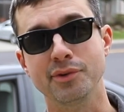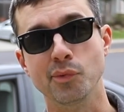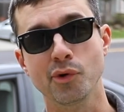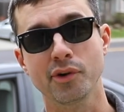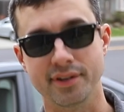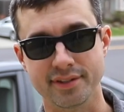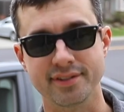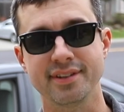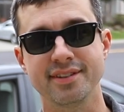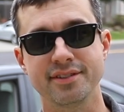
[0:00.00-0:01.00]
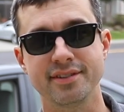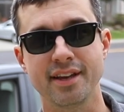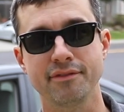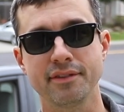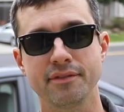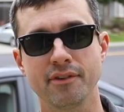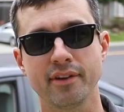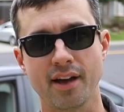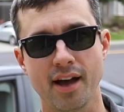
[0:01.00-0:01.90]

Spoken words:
to work is definitely very